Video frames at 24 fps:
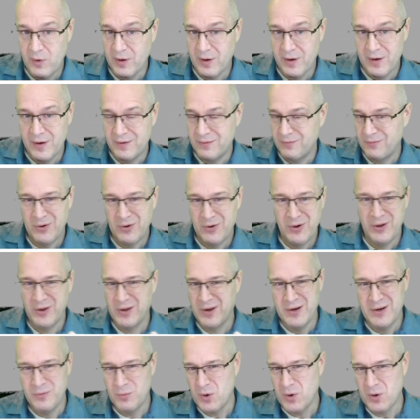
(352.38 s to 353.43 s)
only
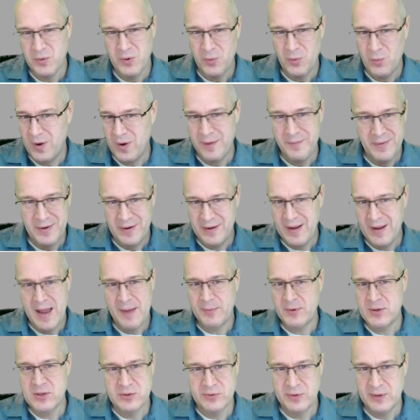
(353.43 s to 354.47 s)
gonna work with 1, but it
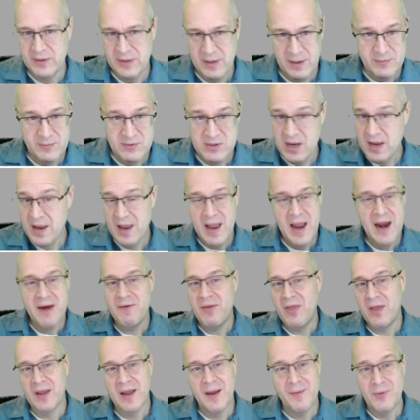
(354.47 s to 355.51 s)
happens 3 times.
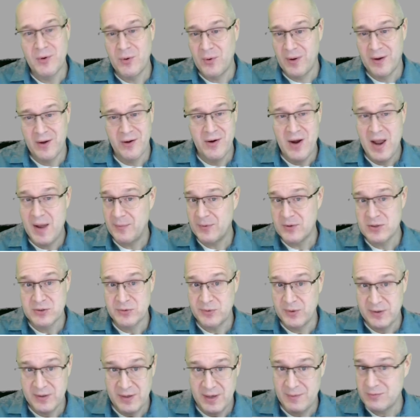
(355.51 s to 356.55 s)
Everything I'm doing here happens
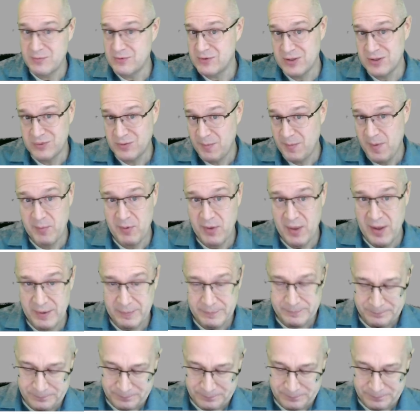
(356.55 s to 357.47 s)
3 times. Just remember that.